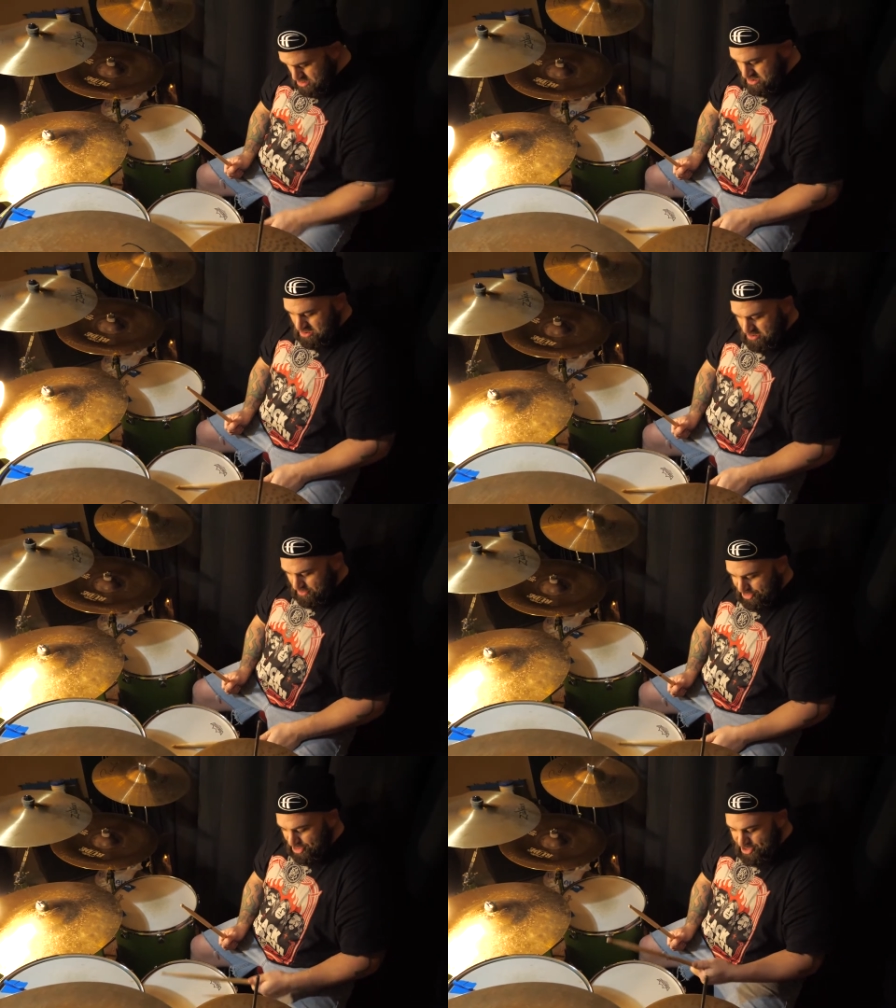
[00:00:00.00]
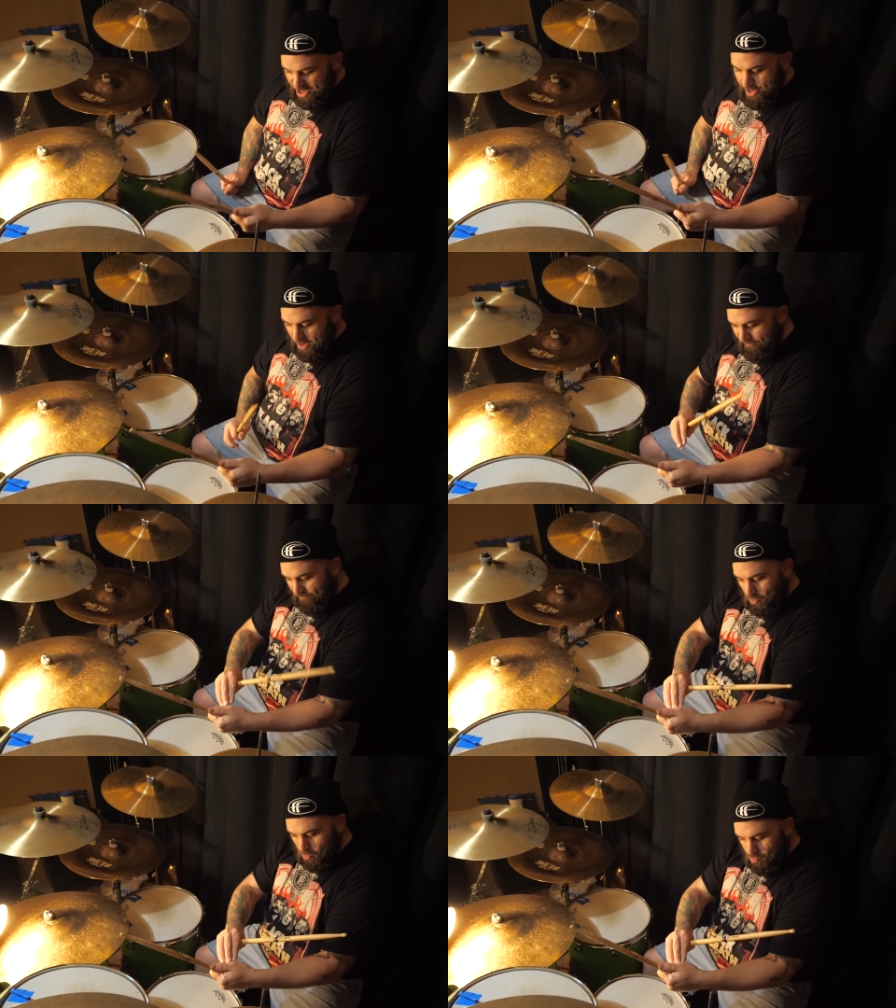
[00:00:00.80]
So you're getting that
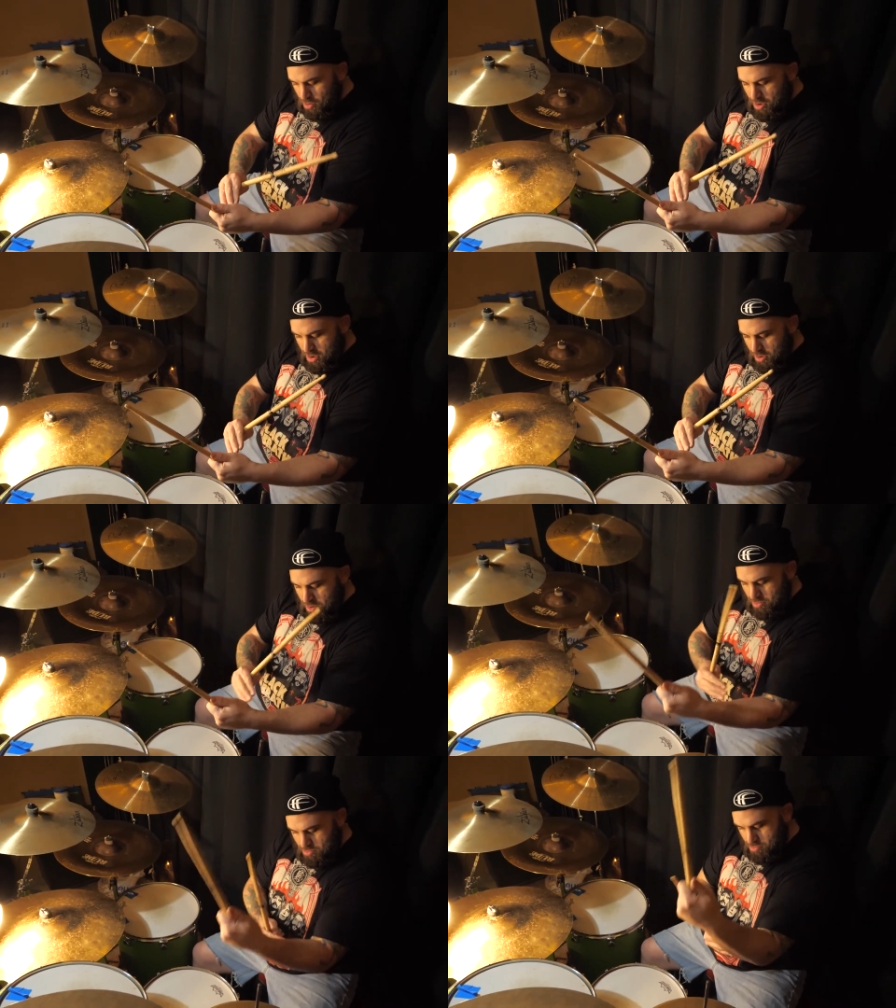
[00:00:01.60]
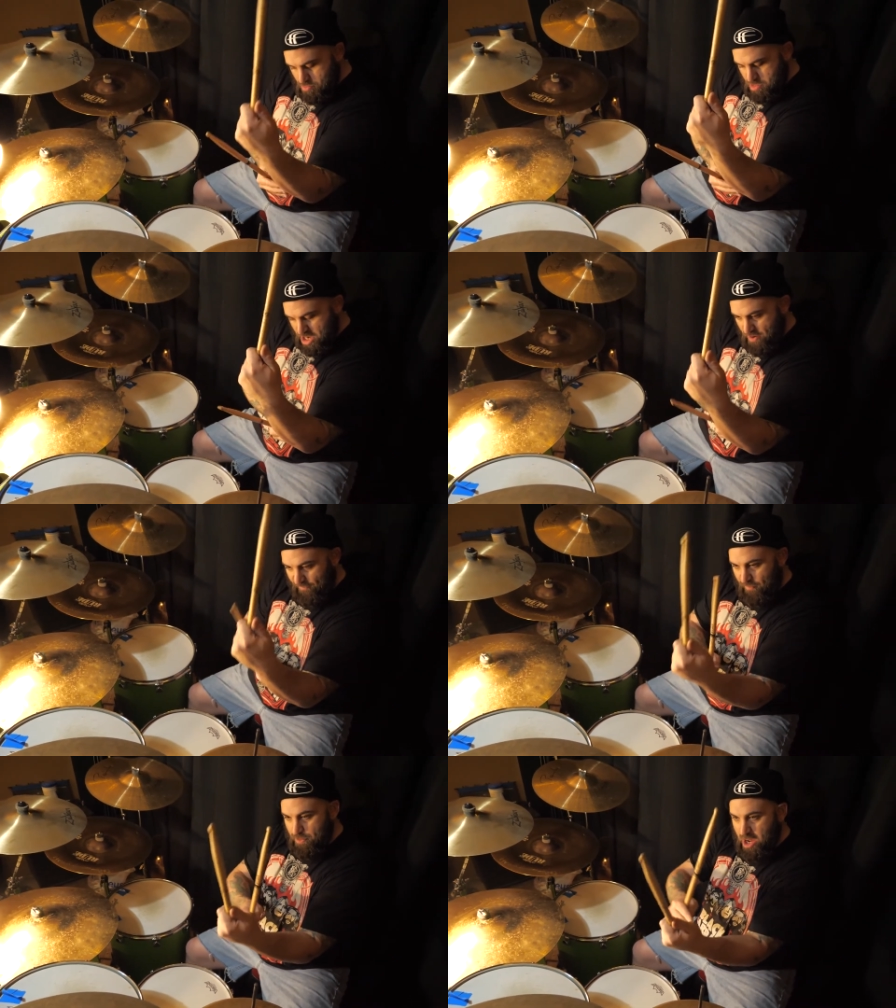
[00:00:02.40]
full hit
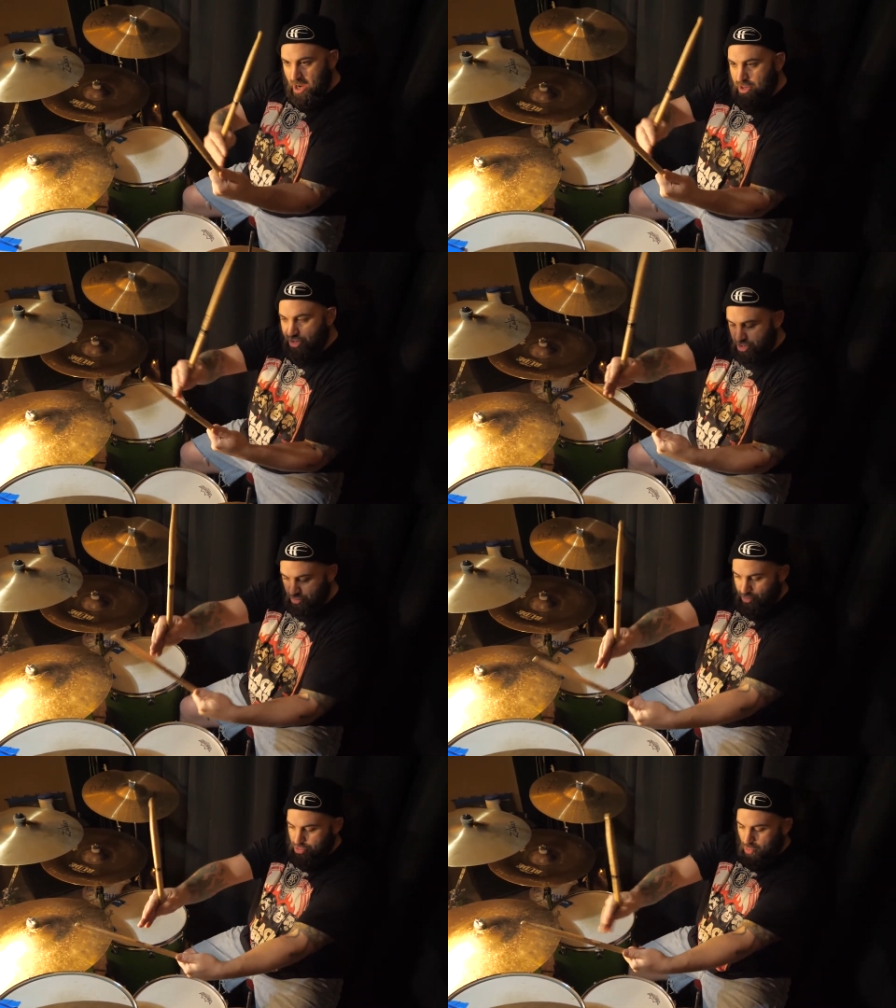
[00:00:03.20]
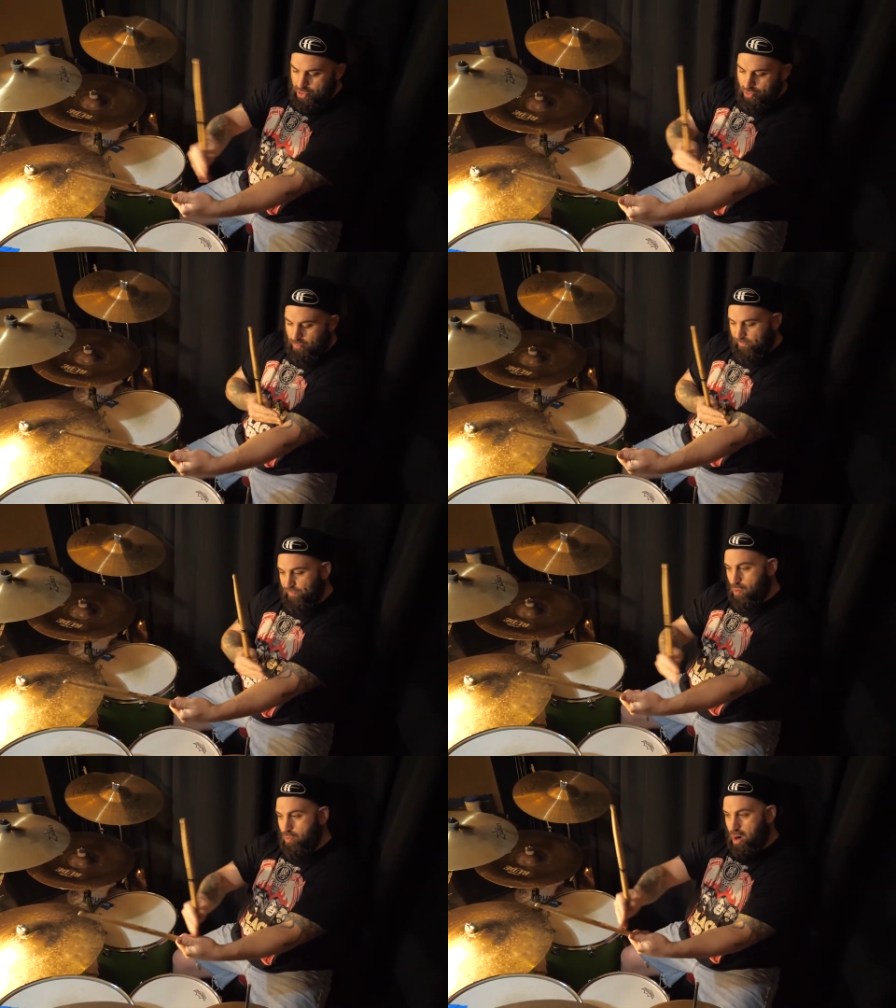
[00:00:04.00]
from there. So your, your, your
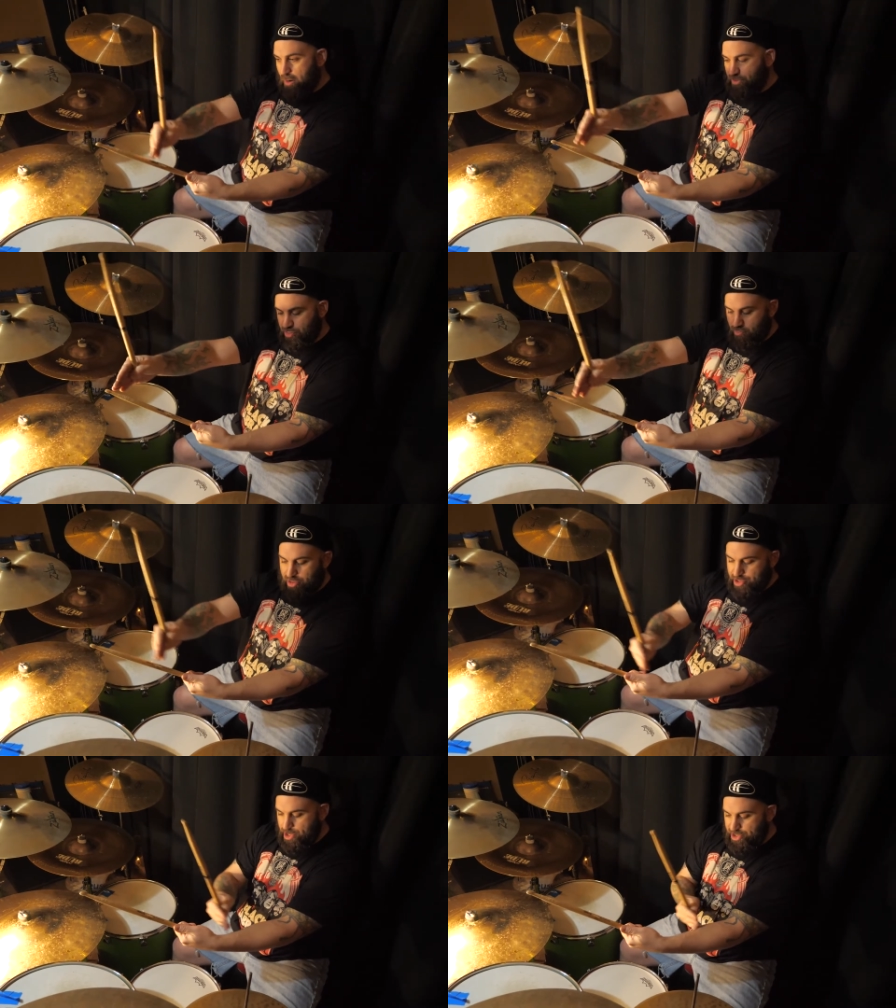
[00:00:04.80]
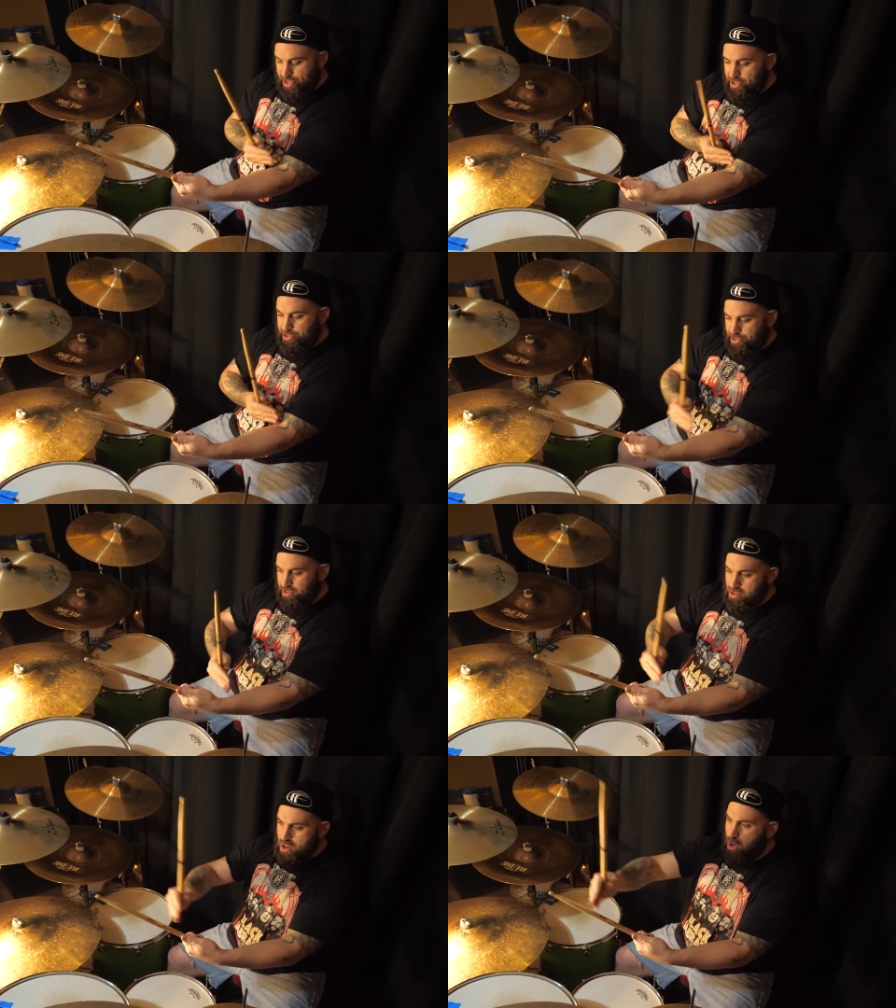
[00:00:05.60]
forearm is almost an
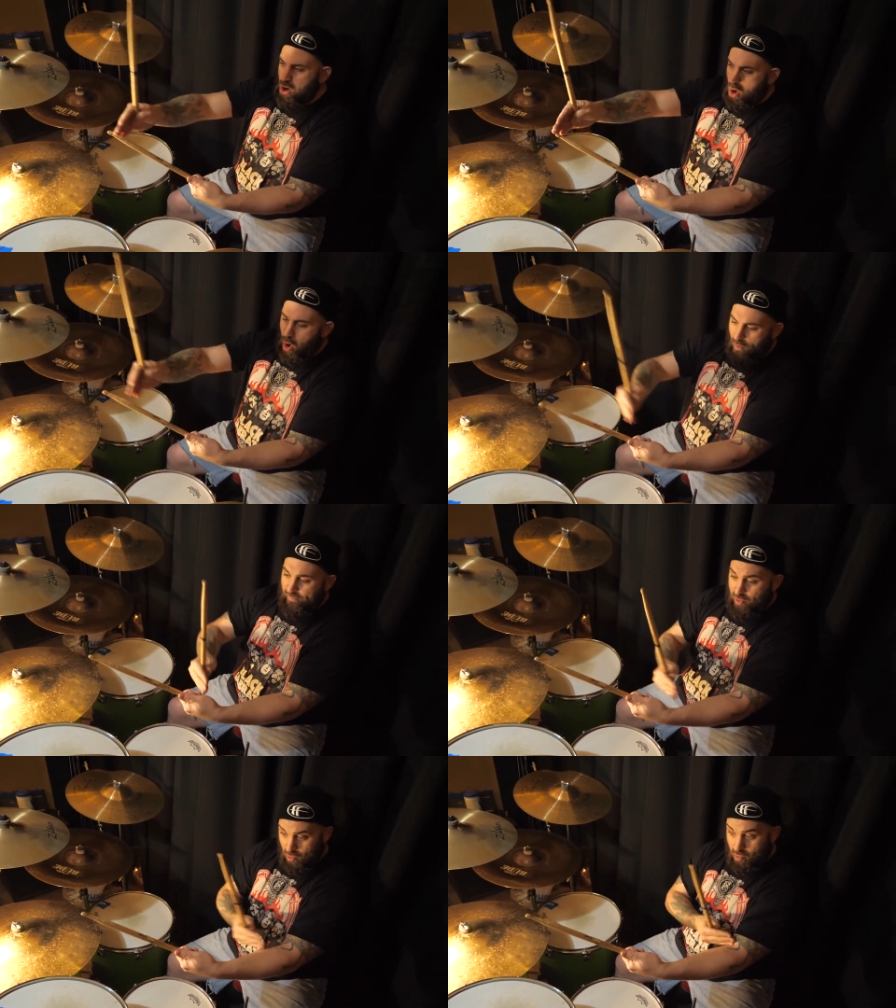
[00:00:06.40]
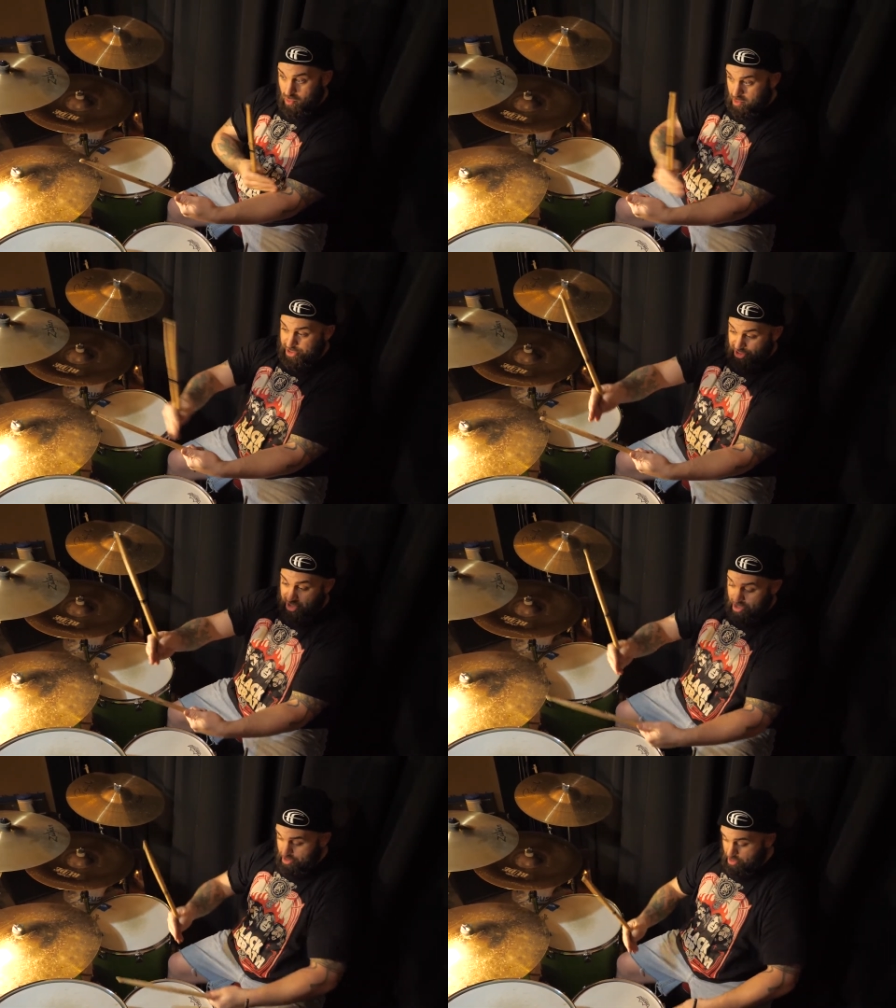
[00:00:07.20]
extension of your
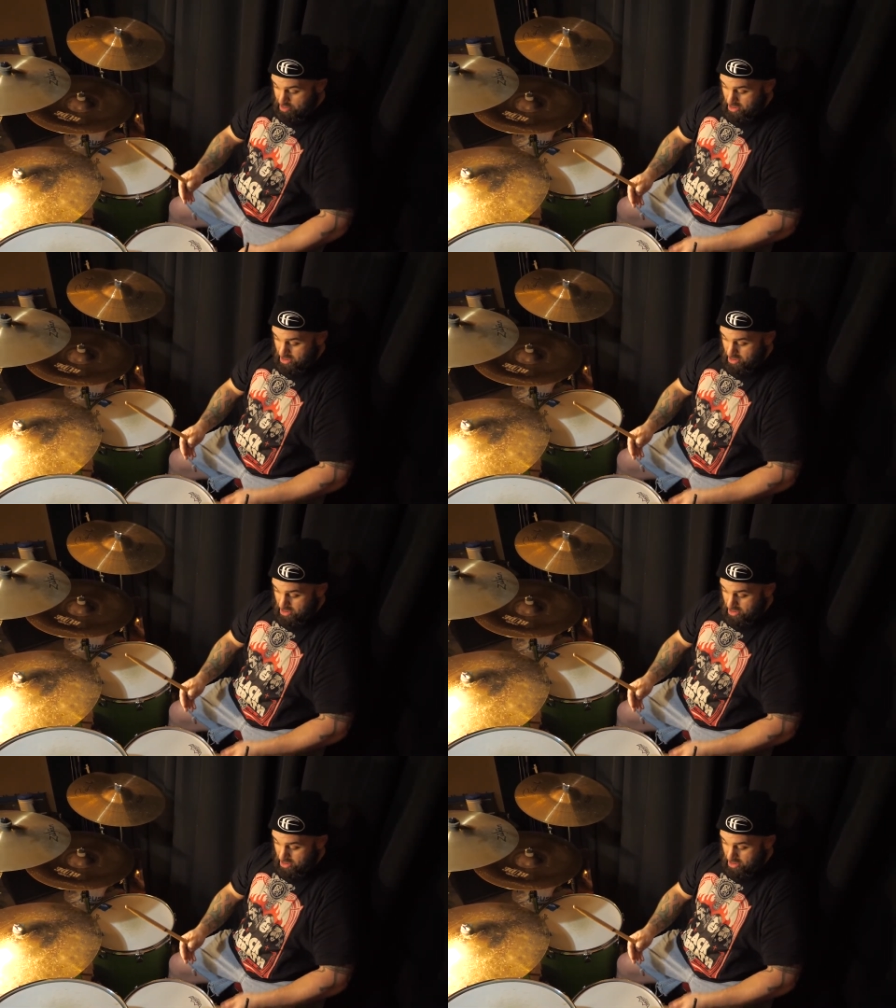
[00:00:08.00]
stick. You